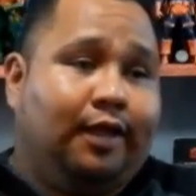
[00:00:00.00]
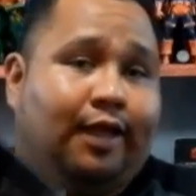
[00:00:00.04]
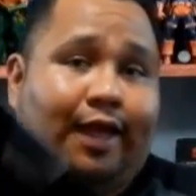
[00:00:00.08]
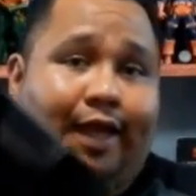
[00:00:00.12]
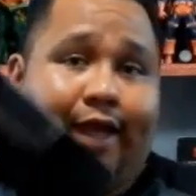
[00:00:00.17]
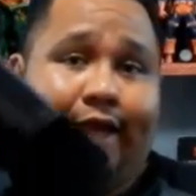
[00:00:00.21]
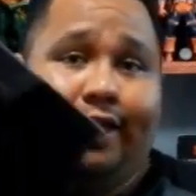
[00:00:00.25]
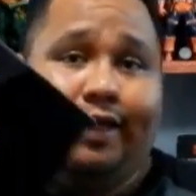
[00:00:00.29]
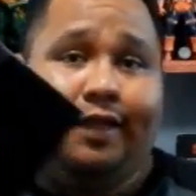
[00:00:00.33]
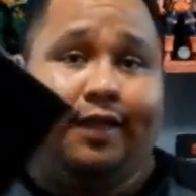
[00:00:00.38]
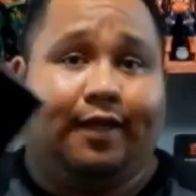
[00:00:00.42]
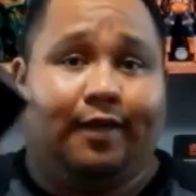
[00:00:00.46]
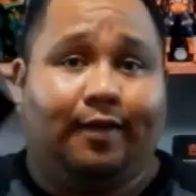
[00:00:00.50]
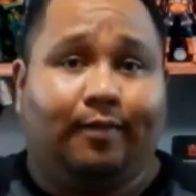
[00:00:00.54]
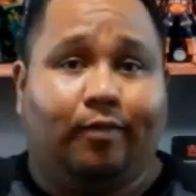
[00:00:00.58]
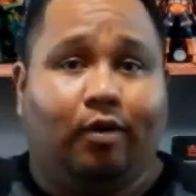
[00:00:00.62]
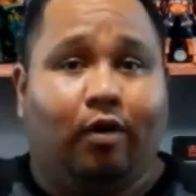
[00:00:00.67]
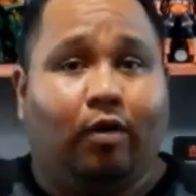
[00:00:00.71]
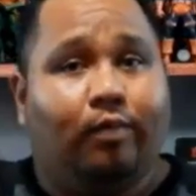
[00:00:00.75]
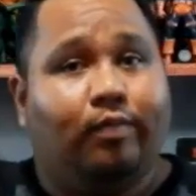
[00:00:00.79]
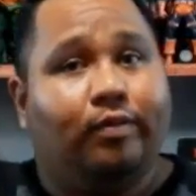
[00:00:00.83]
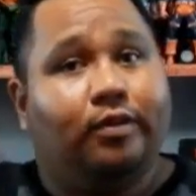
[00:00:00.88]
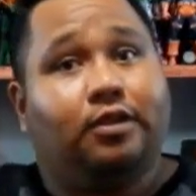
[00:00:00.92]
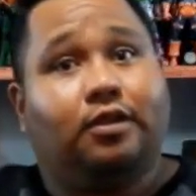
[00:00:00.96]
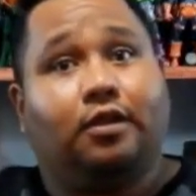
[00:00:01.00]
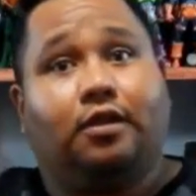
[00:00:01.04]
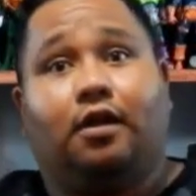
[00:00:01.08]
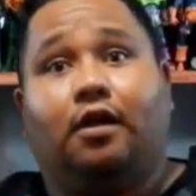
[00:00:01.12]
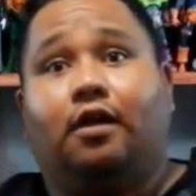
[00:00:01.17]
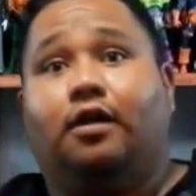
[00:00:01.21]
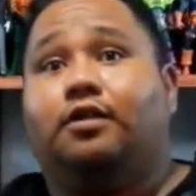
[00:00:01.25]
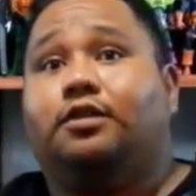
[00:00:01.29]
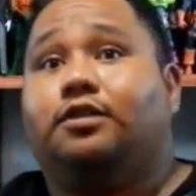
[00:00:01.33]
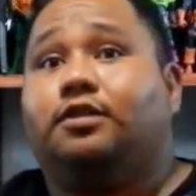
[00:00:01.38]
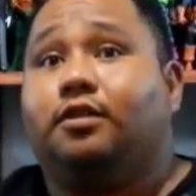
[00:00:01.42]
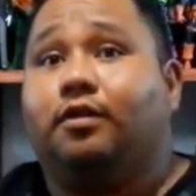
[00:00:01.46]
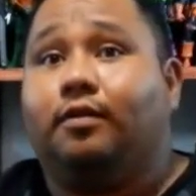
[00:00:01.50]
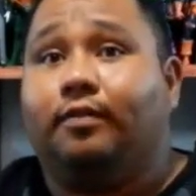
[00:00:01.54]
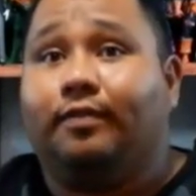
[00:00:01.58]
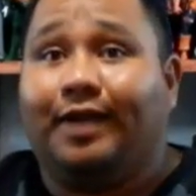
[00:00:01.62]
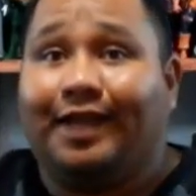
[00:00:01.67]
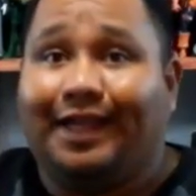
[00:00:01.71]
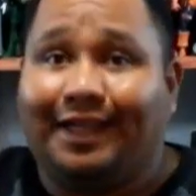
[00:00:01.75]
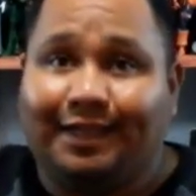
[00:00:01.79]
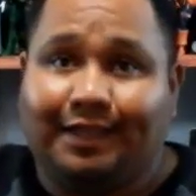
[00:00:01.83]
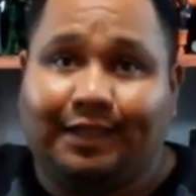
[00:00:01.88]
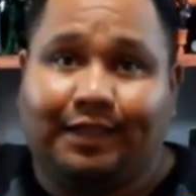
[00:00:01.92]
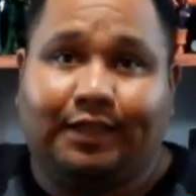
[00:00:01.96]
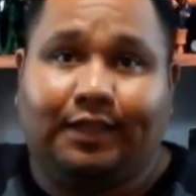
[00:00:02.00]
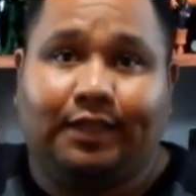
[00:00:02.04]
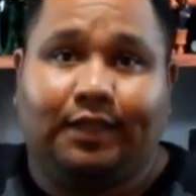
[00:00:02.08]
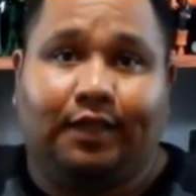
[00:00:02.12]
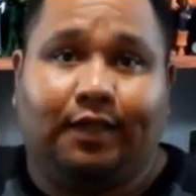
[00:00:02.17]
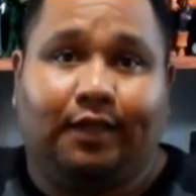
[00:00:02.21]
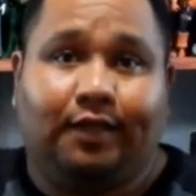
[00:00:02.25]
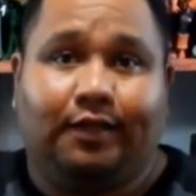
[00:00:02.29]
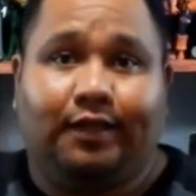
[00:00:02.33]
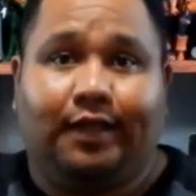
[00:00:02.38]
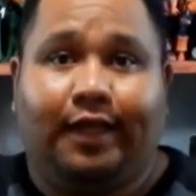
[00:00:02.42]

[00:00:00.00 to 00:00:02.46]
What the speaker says: And I'm hoping Takara still makes a